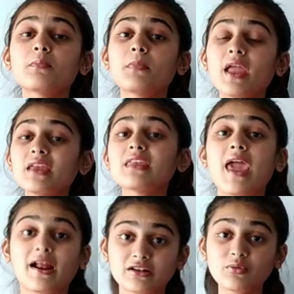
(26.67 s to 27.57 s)
main
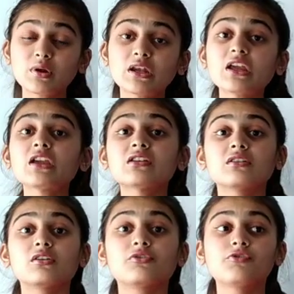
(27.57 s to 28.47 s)
activity
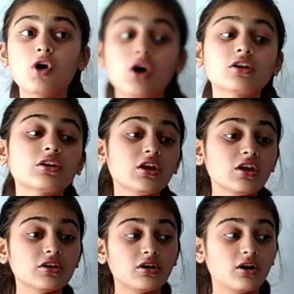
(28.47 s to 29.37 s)
for
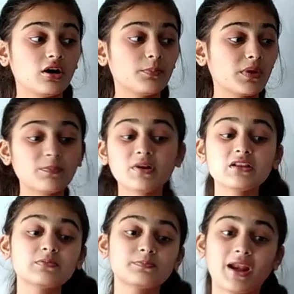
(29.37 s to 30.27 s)

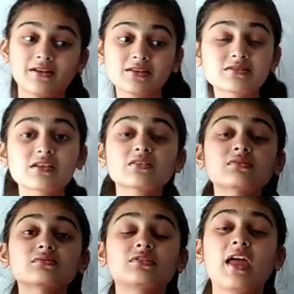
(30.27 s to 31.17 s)
people practicing
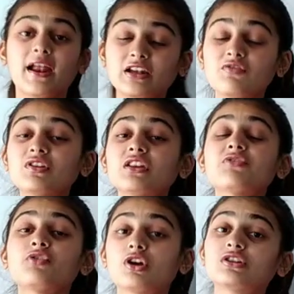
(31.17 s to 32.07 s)
the activity
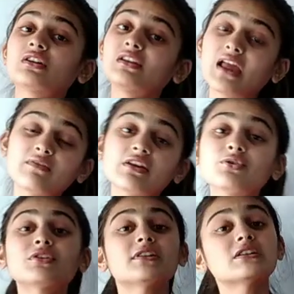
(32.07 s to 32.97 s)
for their
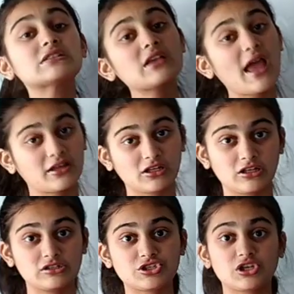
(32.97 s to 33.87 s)
livelihood is
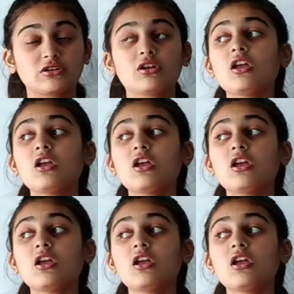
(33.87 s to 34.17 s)
agriculture.